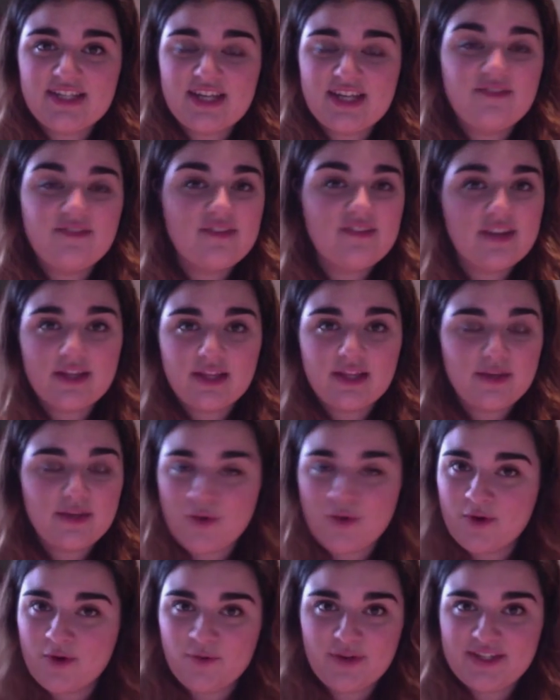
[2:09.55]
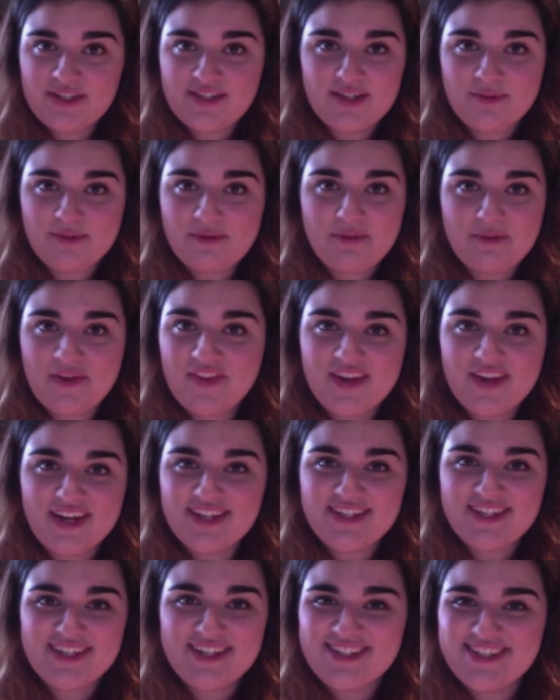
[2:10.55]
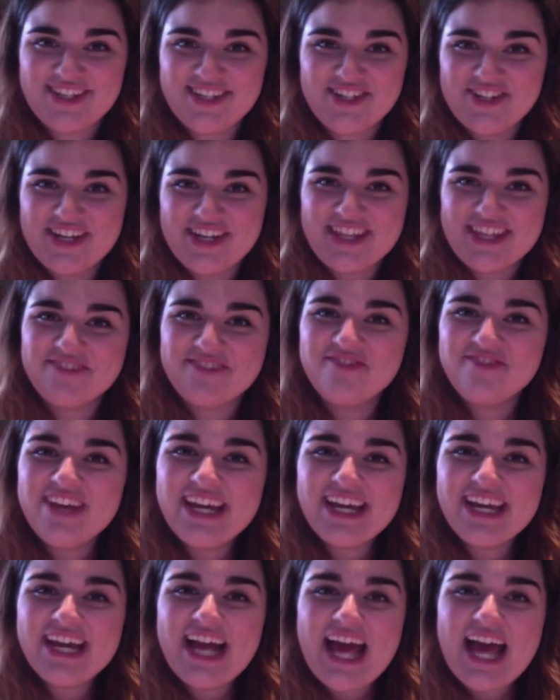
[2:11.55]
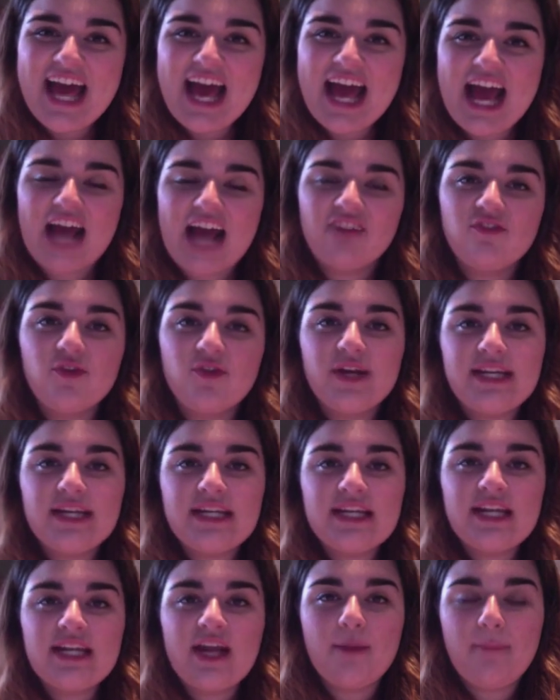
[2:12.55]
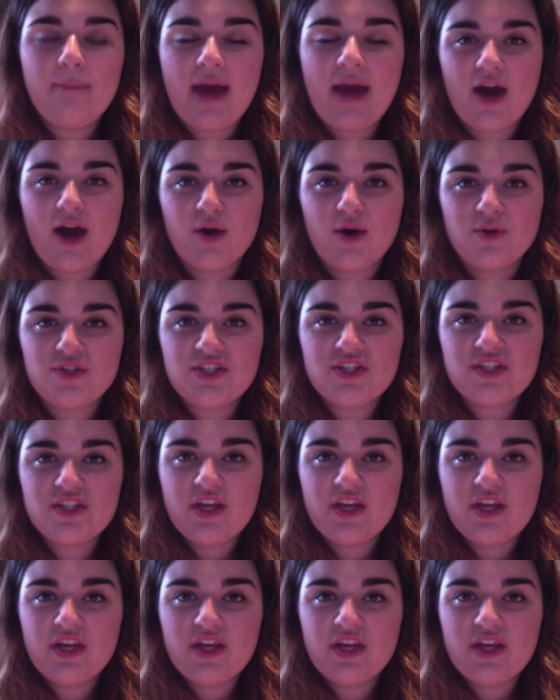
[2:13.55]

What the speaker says: infinitely more wisdom about the 19th century than me have written about